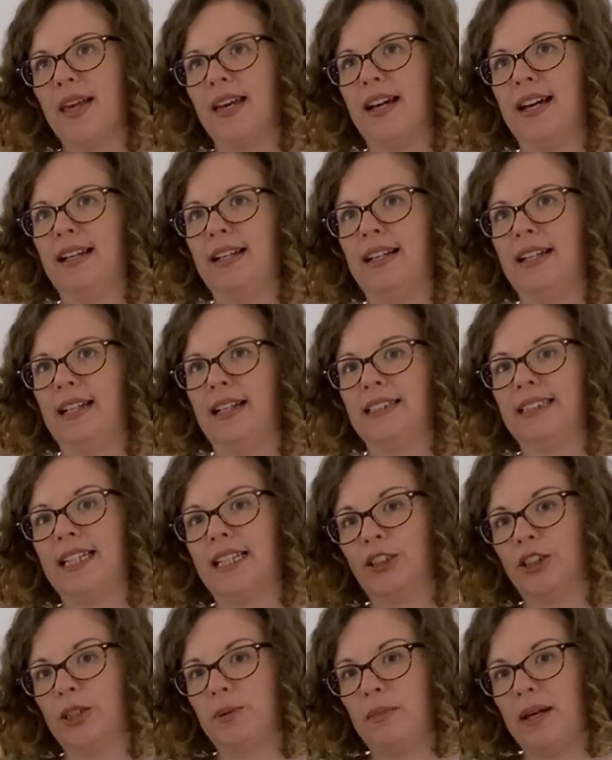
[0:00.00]
a, uh,
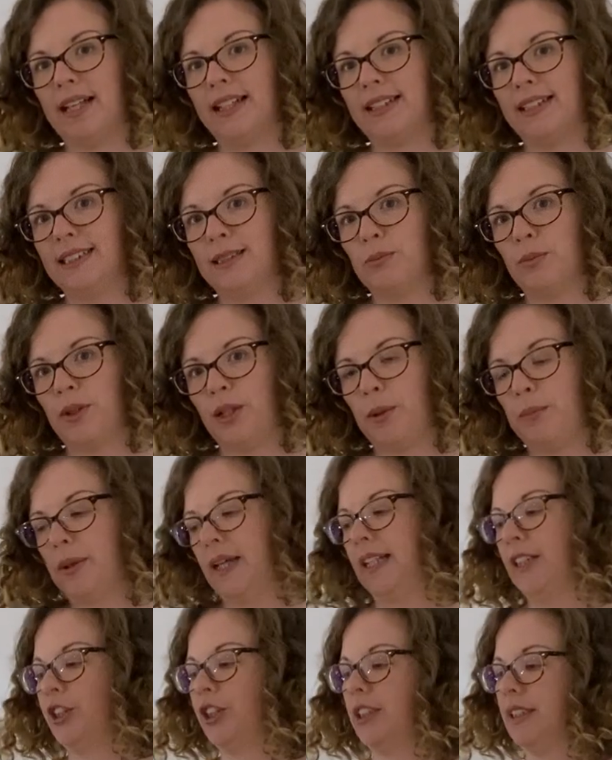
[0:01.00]
tension mechanism where you
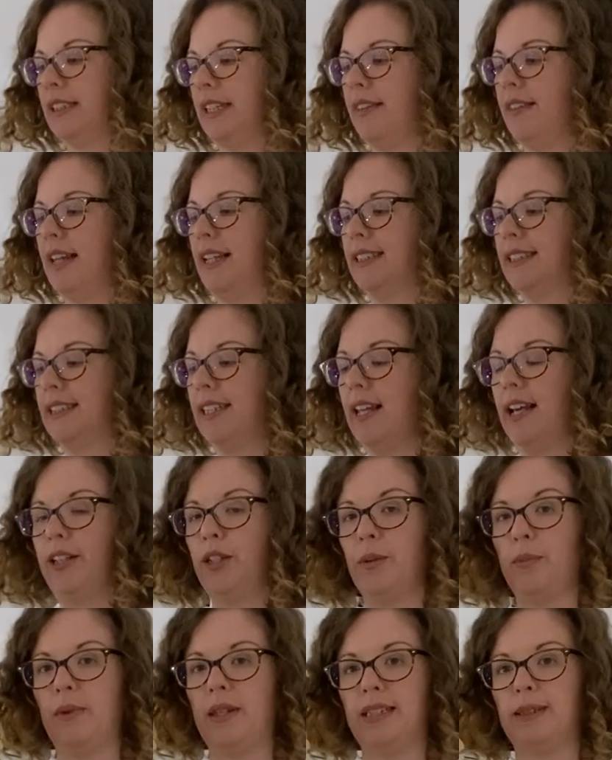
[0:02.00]
pinch it and then slide
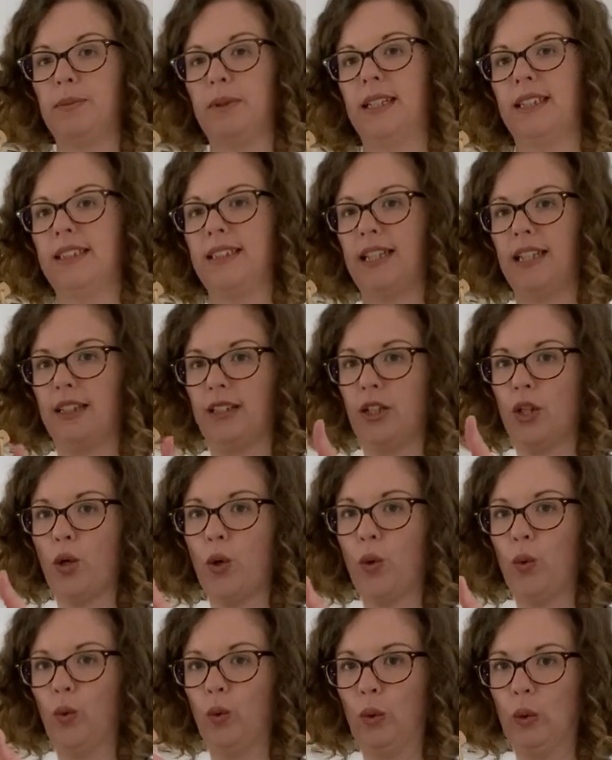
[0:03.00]
up this bit that
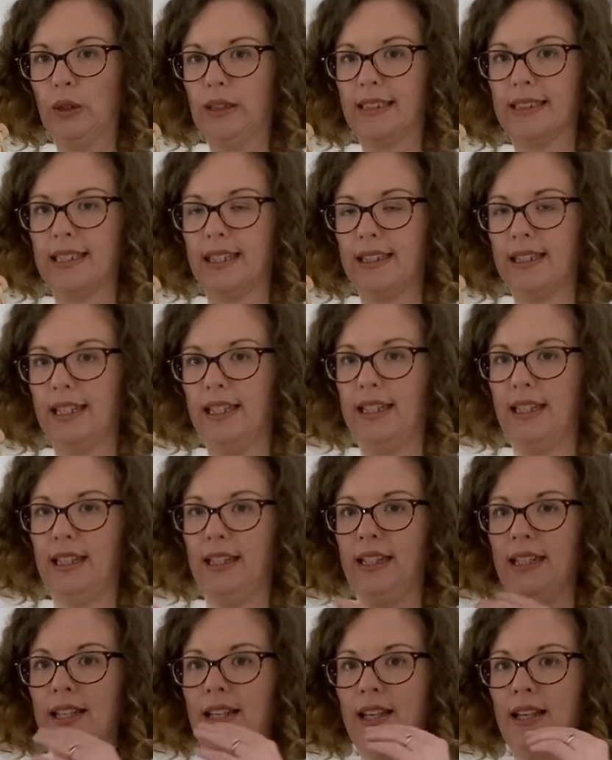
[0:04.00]
holds
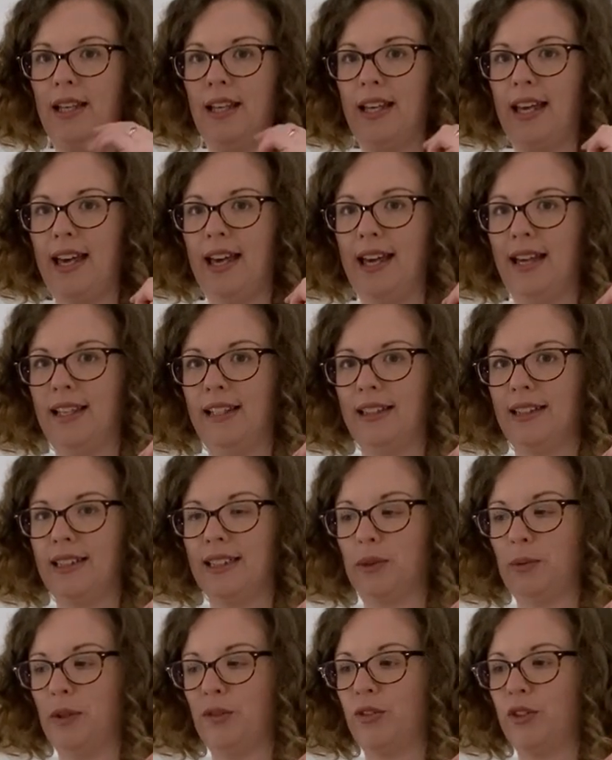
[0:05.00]
the, uh, the
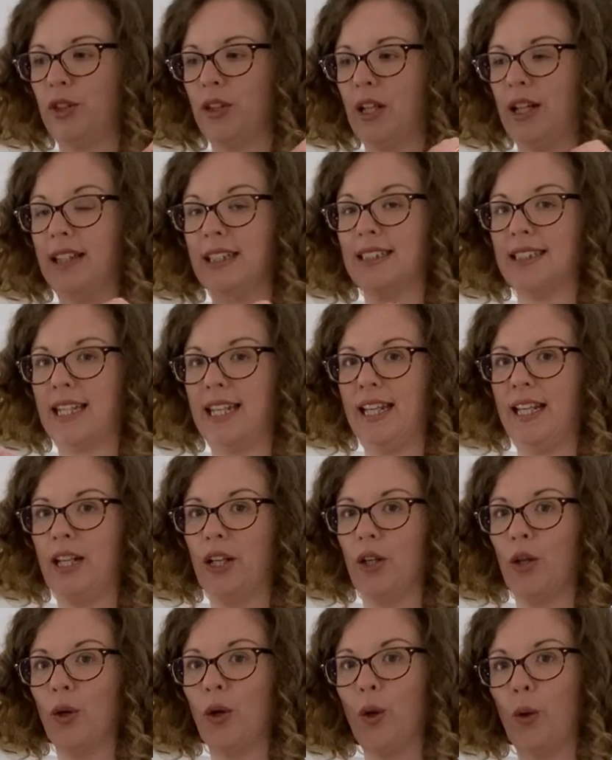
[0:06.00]
swift and the
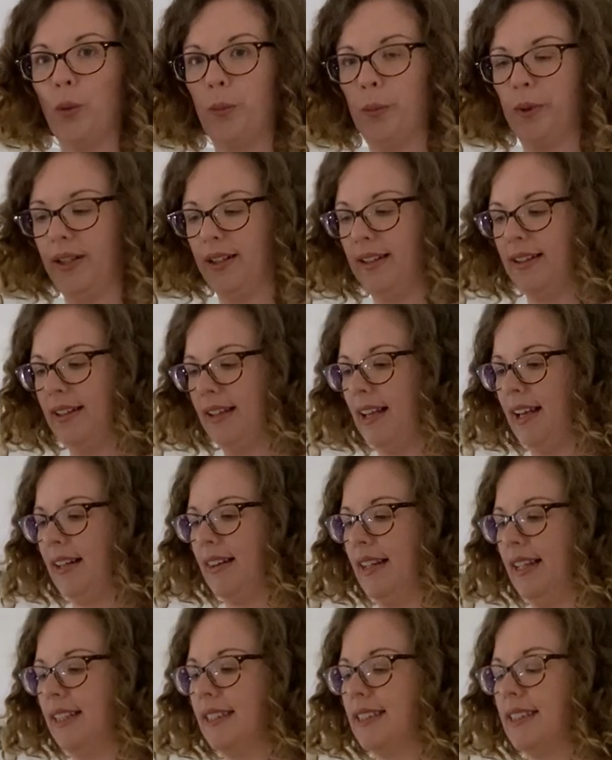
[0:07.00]
skein open like
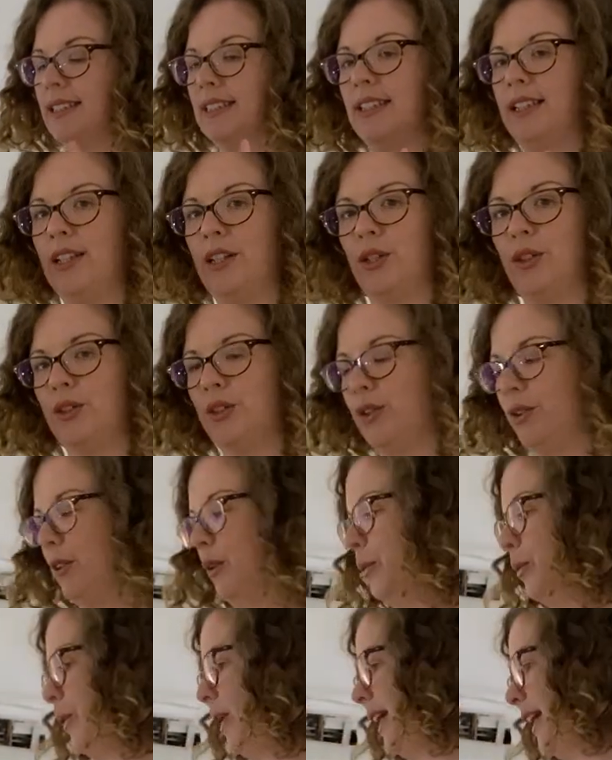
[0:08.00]
this. So
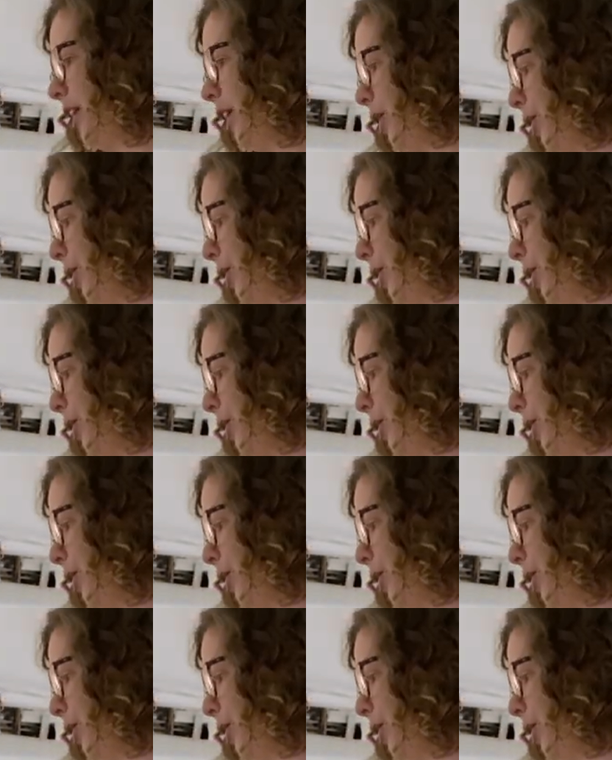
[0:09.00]
that when